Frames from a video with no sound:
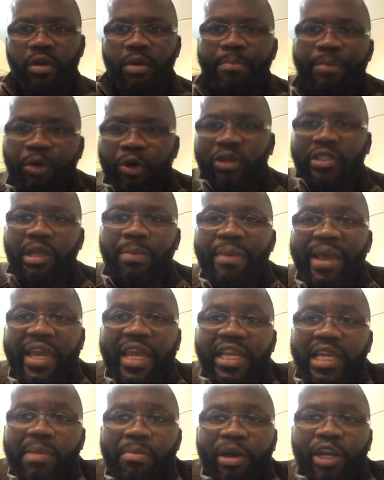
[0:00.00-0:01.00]
Because they're
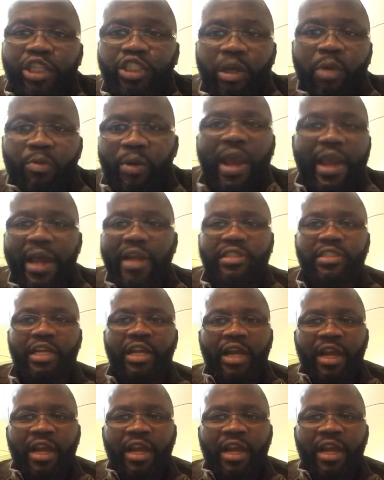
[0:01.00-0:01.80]
making the money somewhere else.